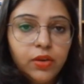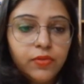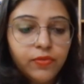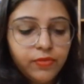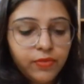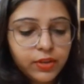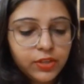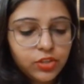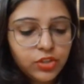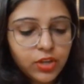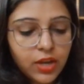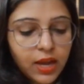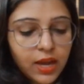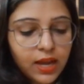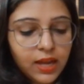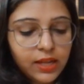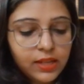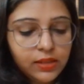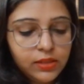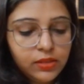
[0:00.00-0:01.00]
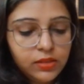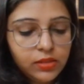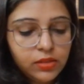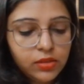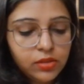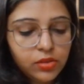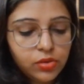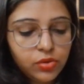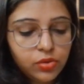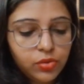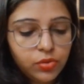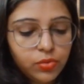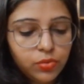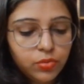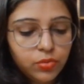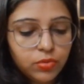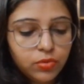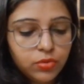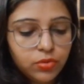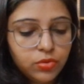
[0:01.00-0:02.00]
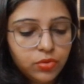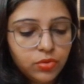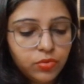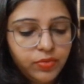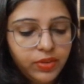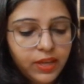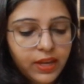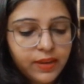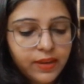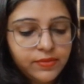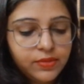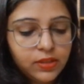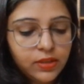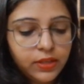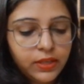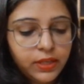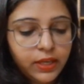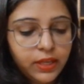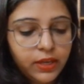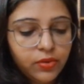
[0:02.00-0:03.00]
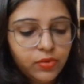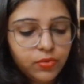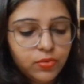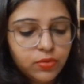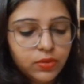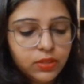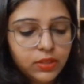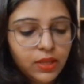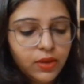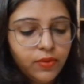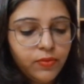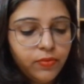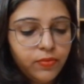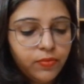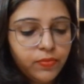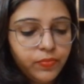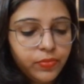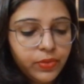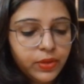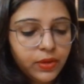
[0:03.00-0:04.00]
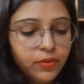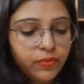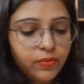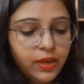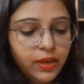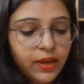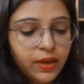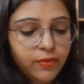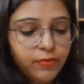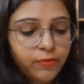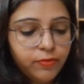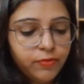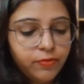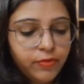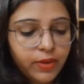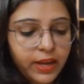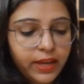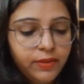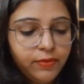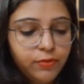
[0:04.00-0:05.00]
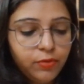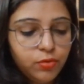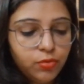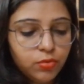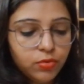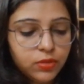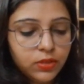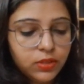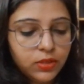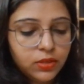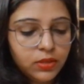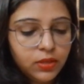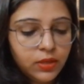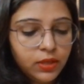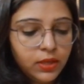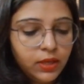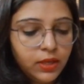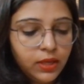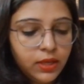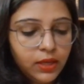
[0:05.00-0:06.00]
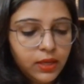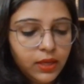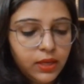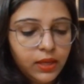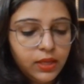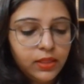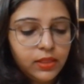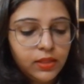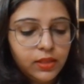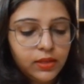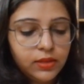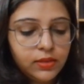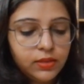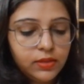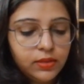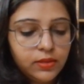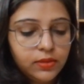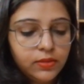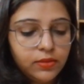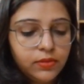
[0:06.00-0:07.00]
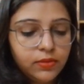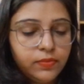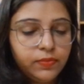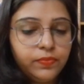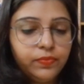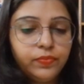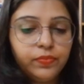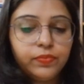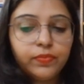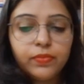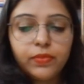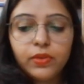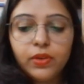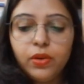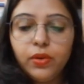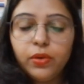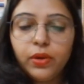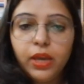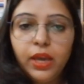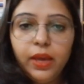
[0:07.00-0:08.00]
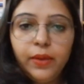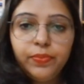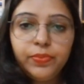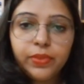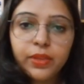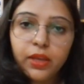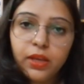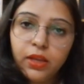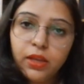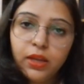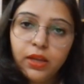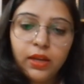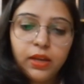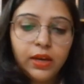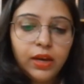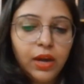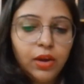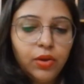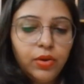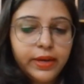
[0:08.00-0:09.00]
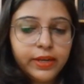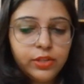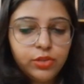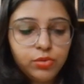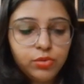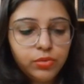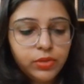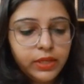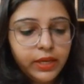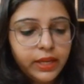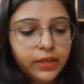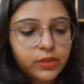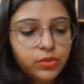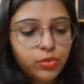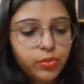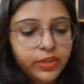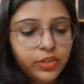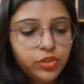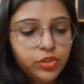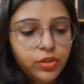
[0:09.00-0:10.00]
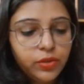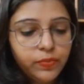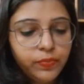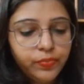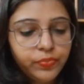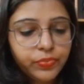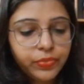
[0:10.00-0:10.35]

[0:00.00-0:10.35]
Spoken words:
Fajans rule. So we have certain rules now. We have 5 rules in this. Okay. Now let's do the next question.